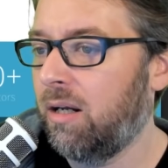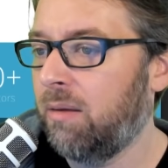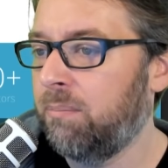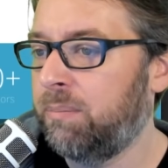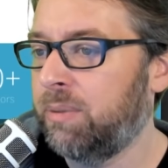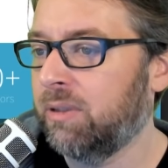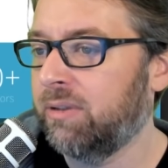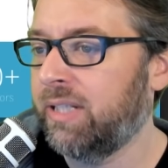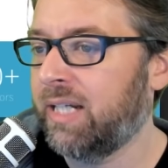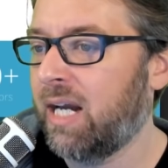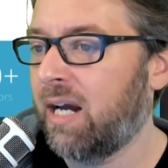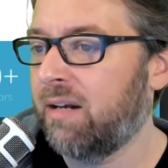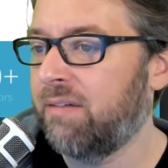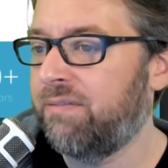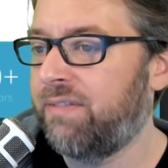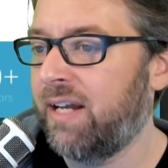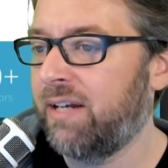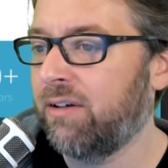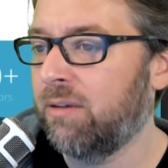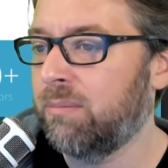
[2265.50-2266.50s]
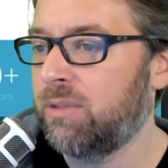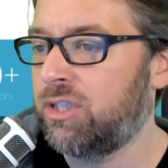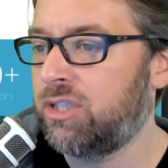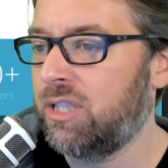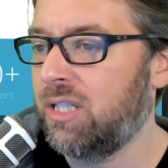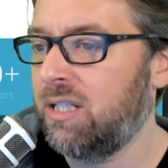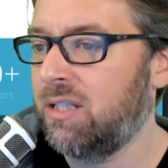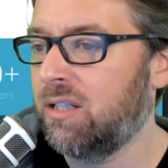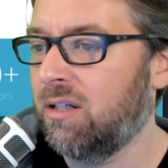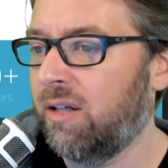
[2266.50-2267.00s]
Building out a Vagrant
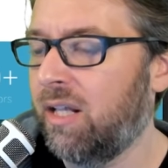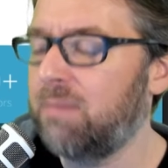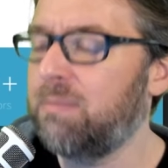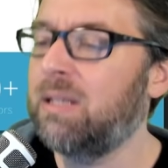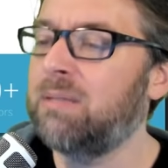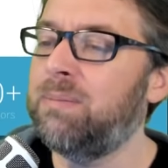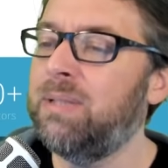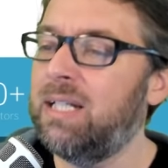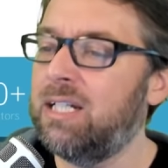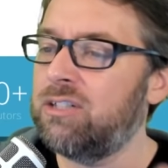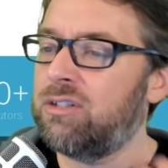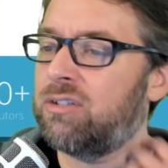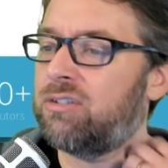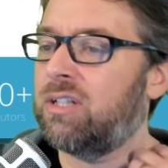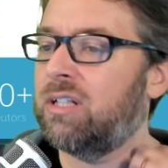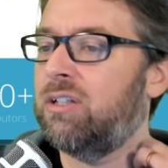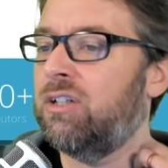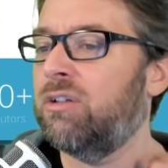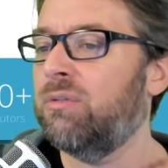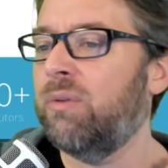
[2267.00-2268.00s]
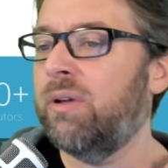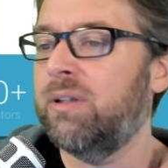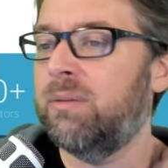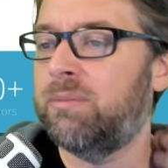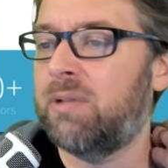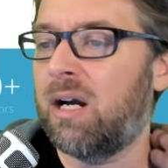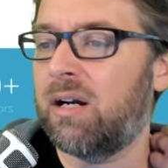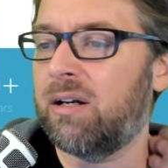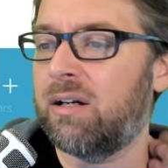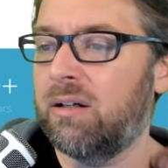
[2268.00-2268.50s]
machine, though, that'd be interesting. You can run
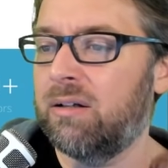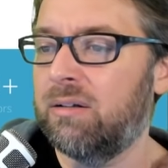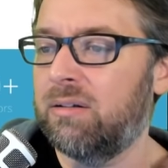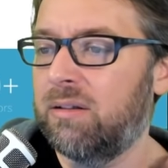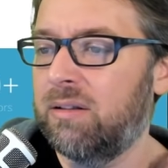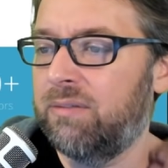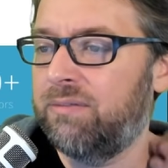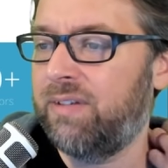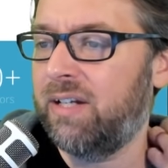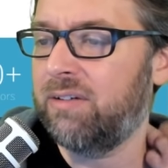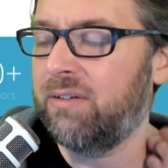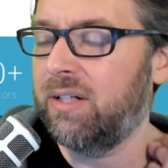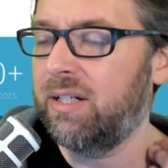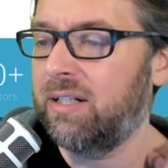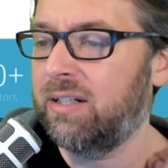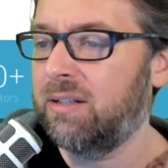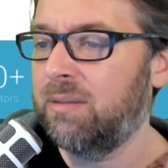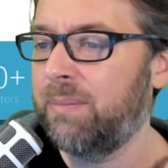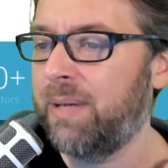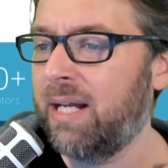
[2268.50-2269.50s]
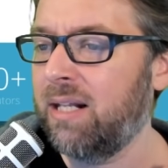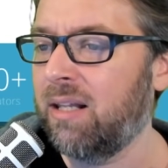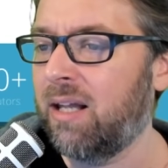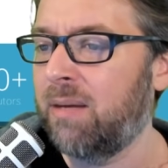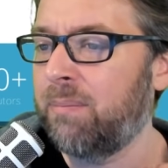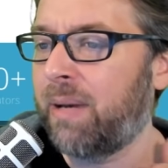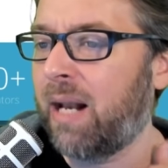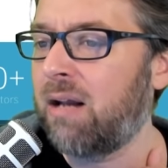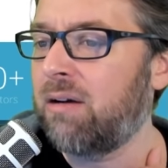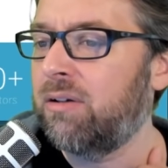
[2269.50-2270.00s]
the Vagrant command
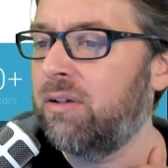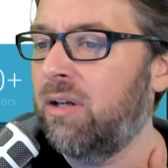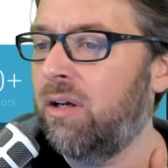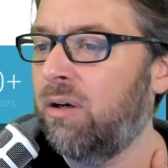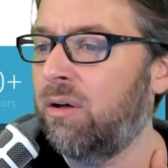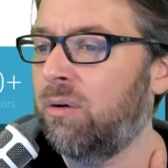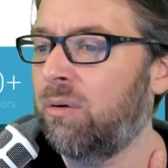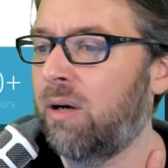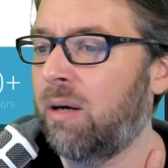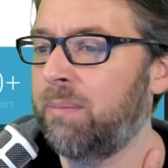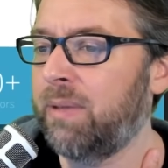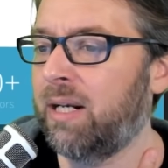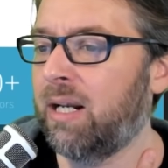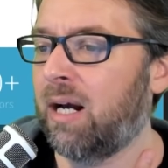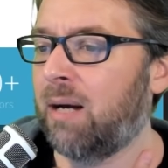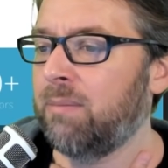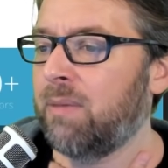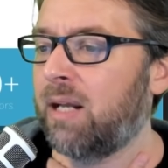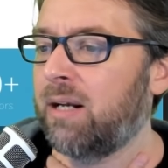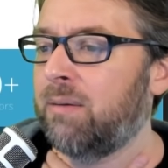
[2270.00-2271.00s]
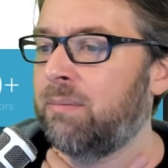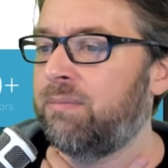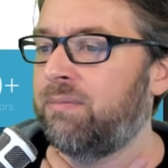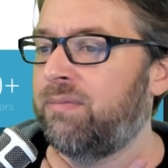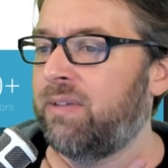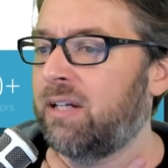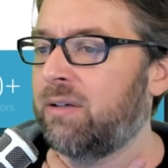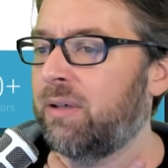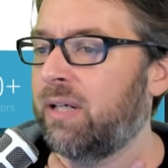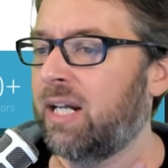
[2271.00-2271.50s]
line, but I don't know. I mean, I'm not a
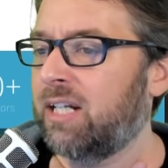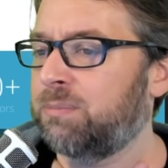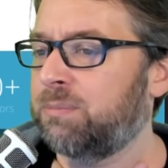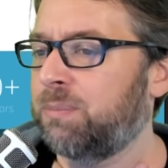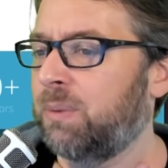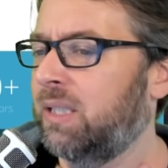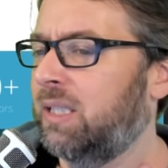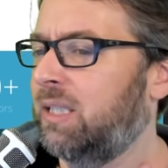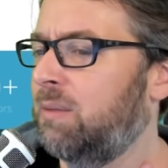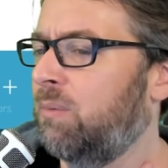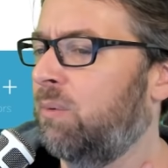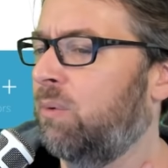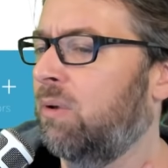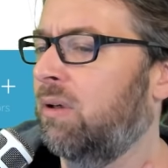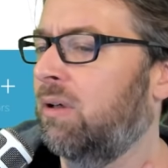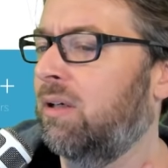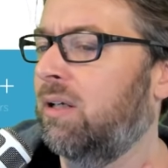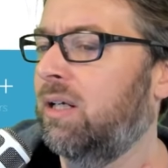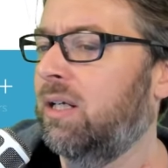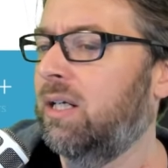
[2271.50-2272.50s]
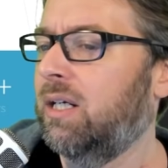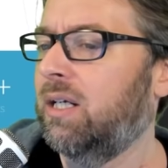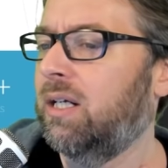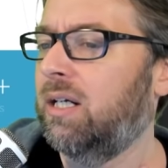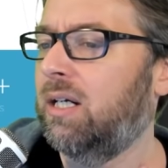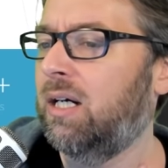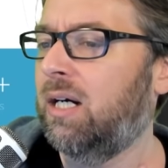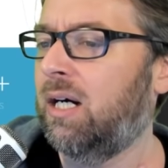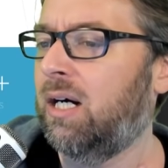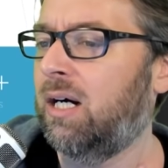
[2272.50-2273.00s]
Vagrant expert anymore
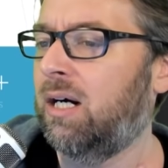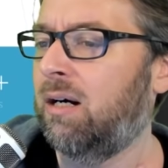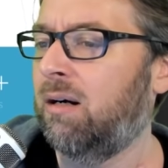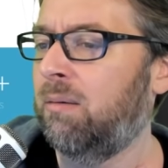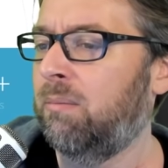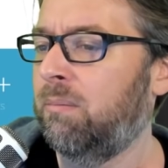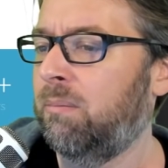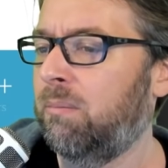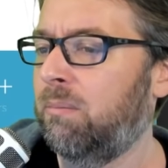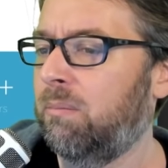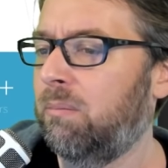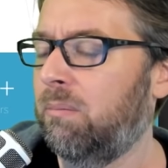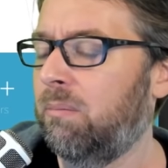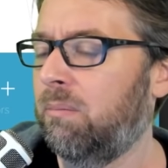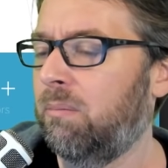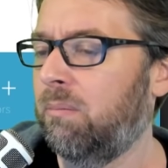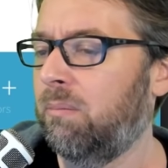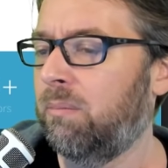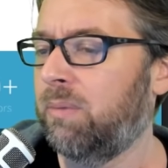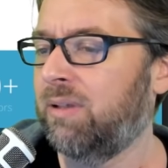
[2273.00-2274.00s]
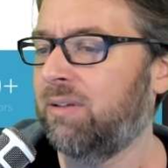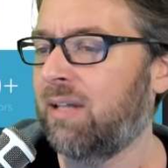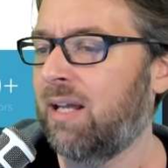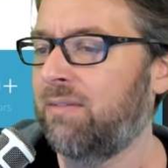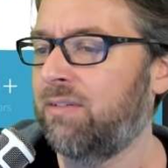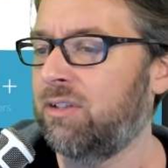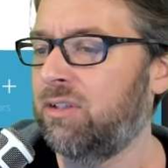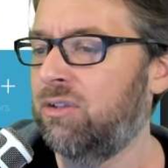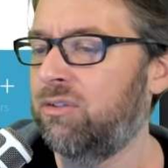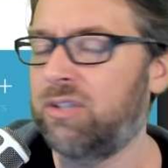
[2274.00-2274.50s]
because I
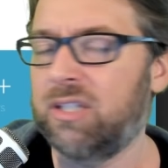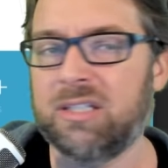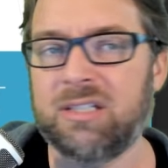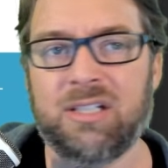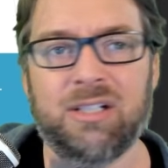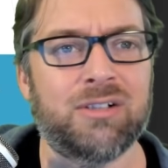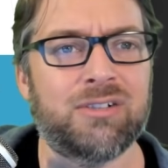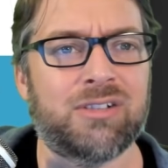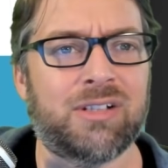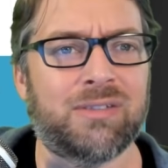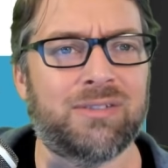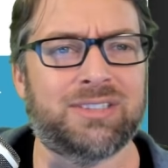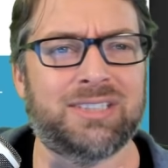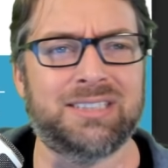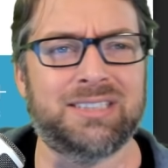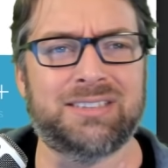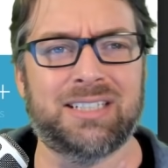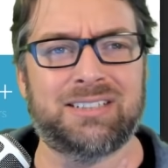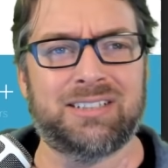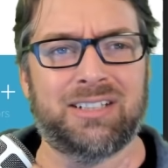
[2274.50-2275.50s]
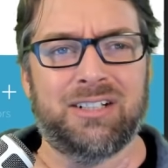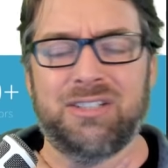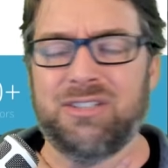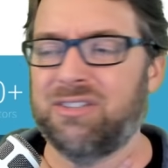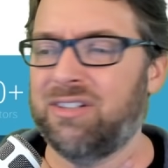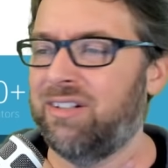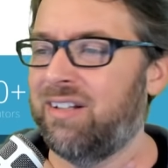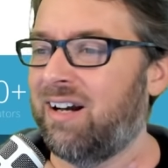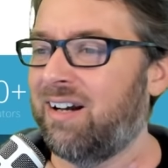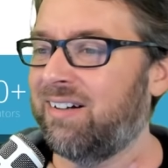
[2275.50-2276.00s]
haven't used it in years, ever since I started
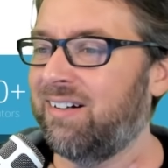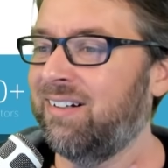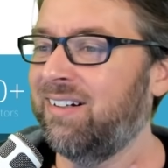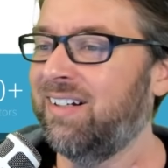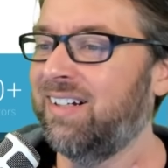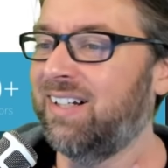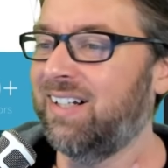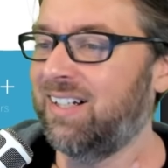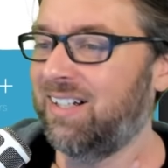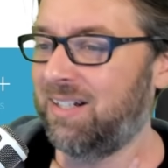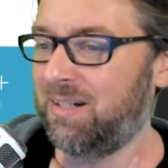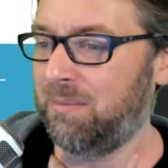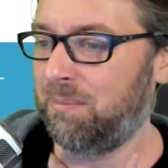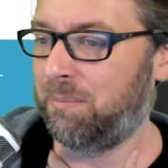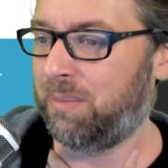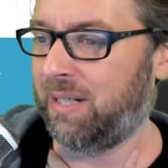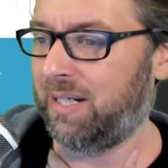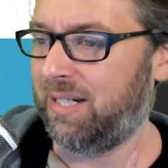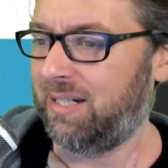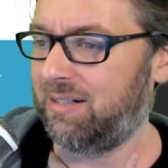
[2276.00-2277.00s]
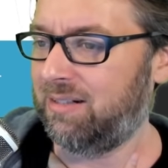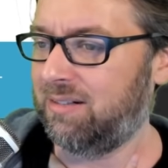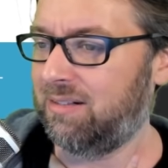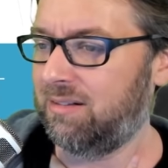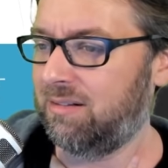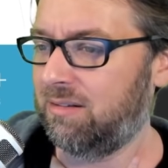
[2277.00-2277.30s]
using Docker. But